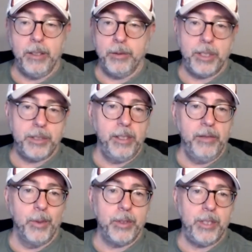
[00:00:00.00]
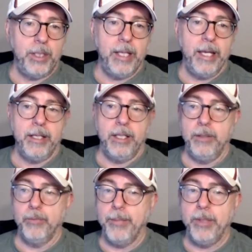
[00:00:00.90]
You know, Jesse Livermore said that
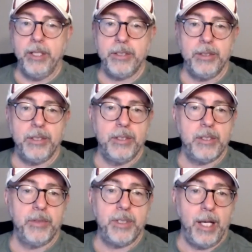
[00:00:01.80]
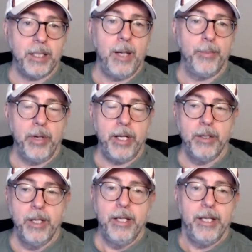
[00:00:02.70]
in Reminiscences of a Stock Operator.